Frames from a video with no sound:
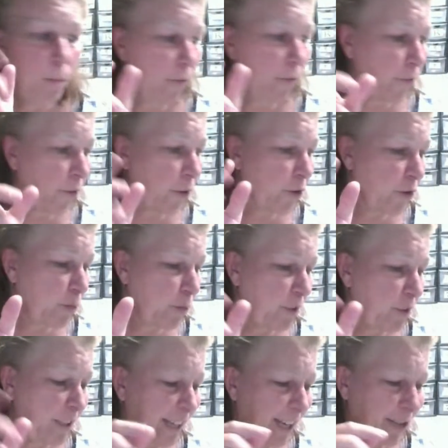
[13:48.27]
1st. We'll
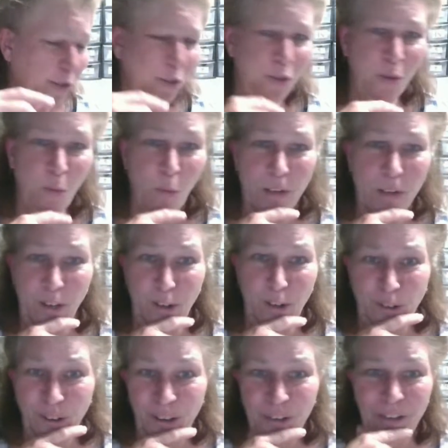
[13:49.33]
announce the winner.
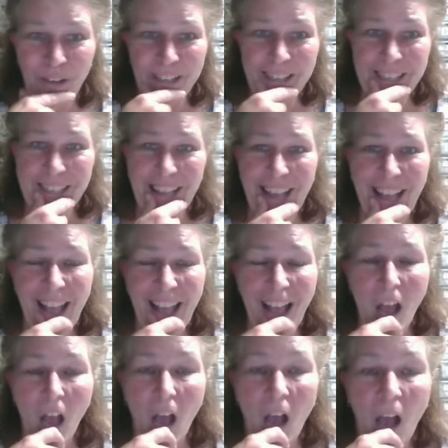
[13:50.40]
All right.
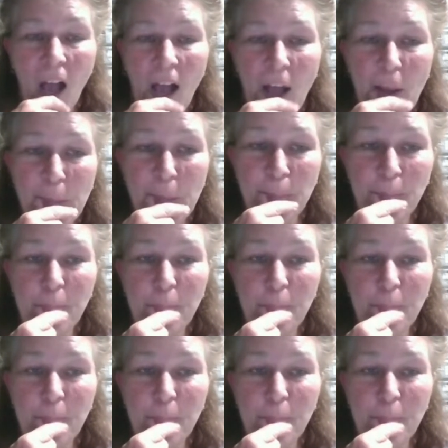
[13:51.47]
Now